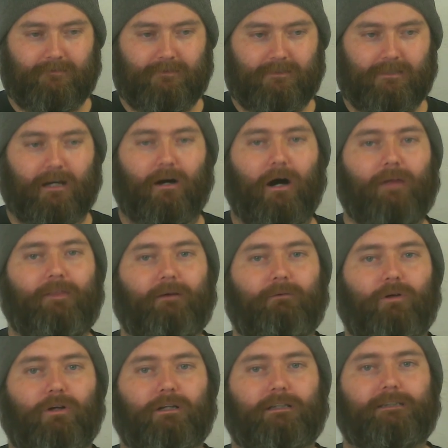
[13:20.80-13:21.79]
No, I think
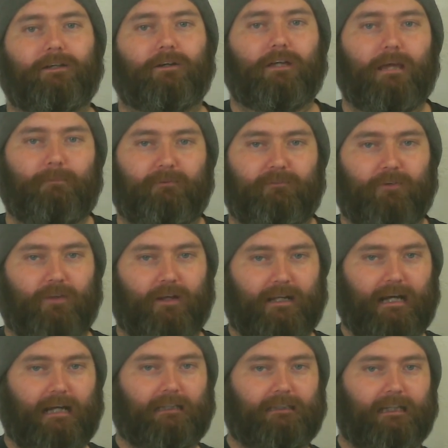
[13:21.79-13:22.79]
we'll still keep it for the
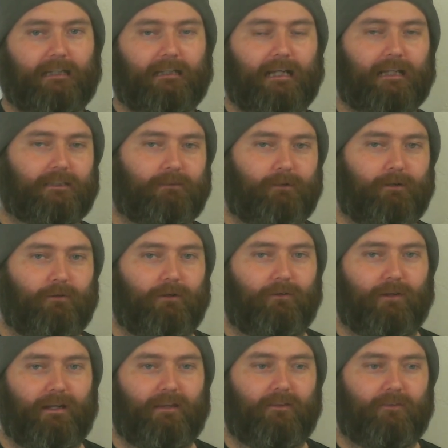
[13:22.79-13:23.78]
content, actually. We don't
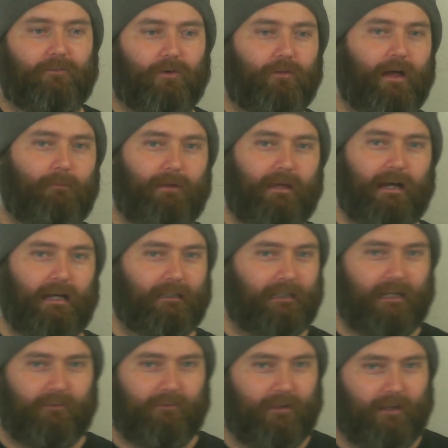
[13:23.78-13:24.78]
really need to throw that behind
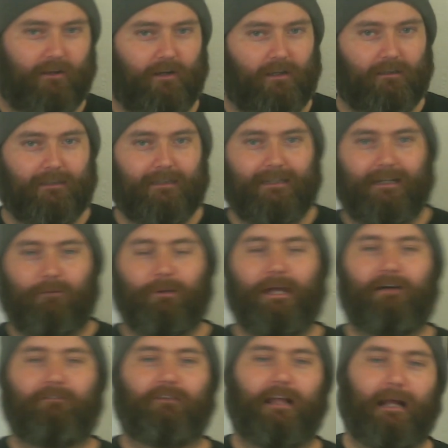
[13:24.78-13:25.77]
anything at all. We
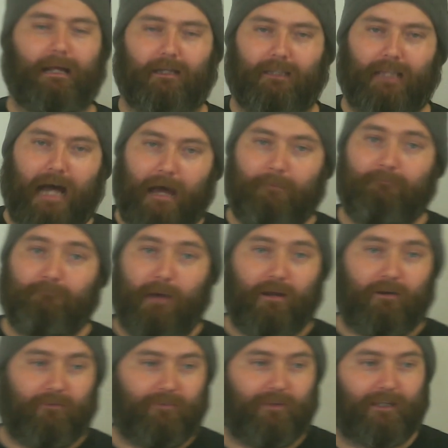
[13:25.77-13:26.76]
have, like, a lot
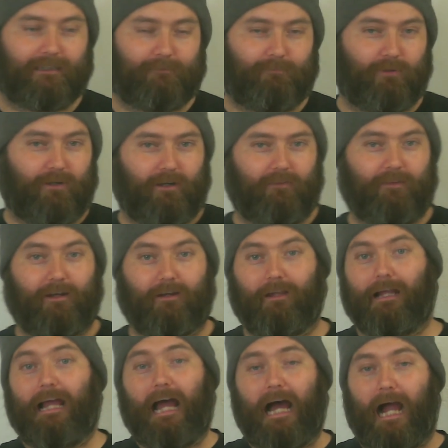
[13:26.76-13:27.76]
better things to put underneath there.
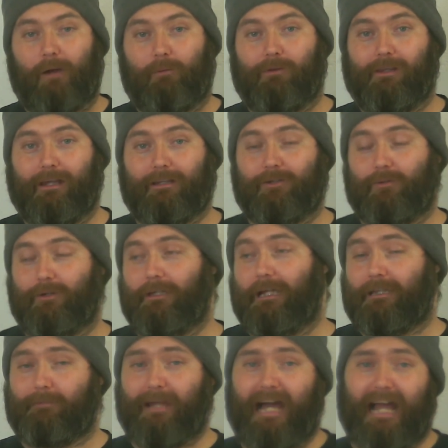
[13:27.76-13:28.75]
Like, I really like doing,
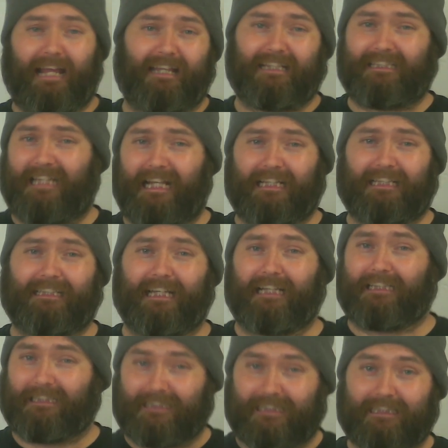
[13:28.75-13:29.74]
like, the behind-the-scenes
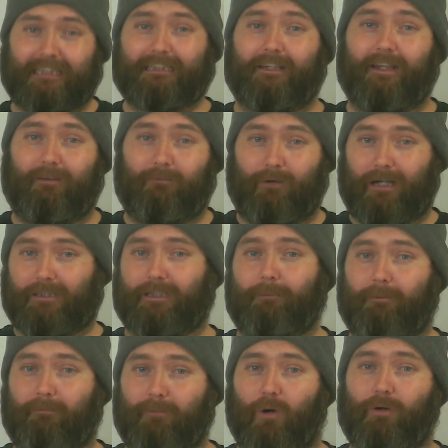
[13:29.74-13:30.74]
things, because this is something we're actually
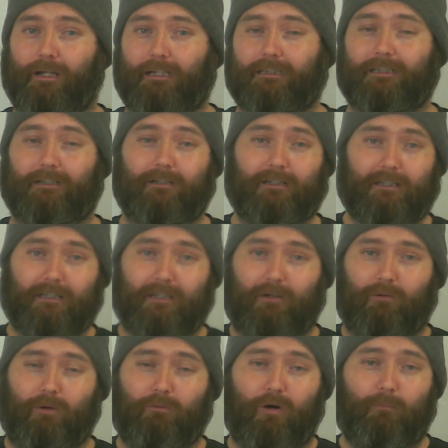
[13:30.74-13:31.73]
promoting, so
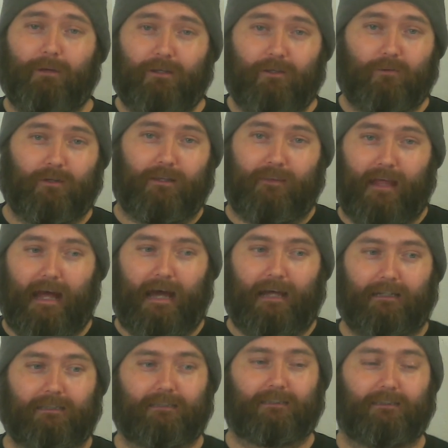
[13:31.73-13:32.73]
we won't be doing that.
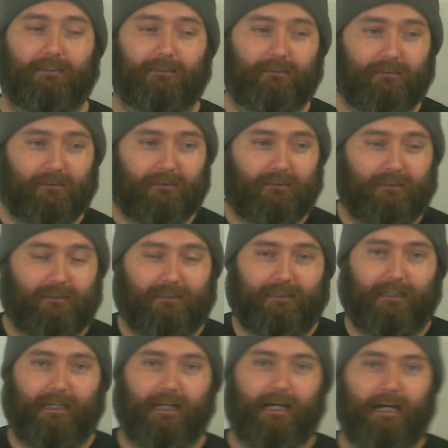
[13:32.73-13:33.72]
So,
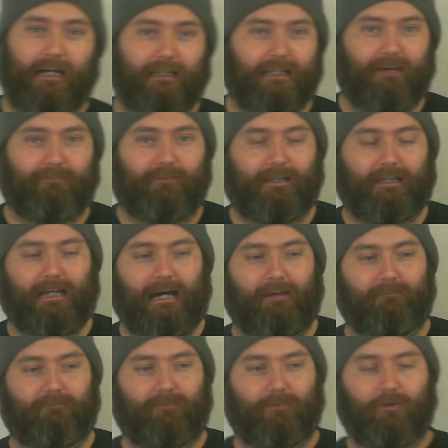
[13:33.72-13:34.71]
yeah, definitely
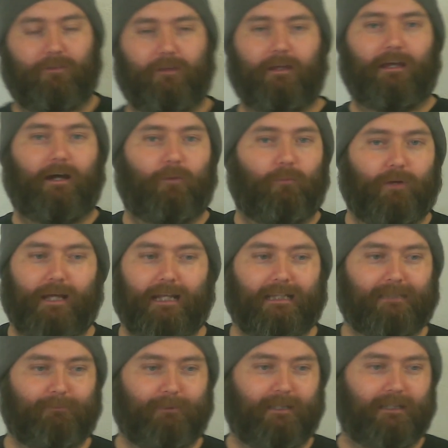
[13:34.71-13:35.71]
not for the
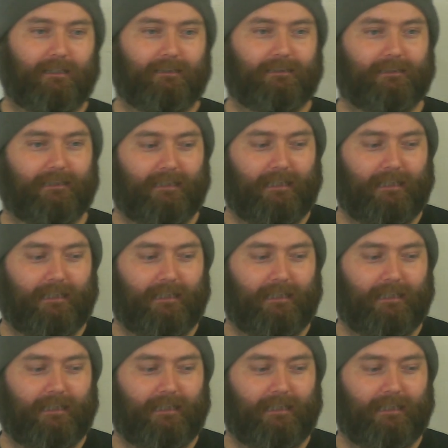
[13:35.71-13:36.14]
reads, because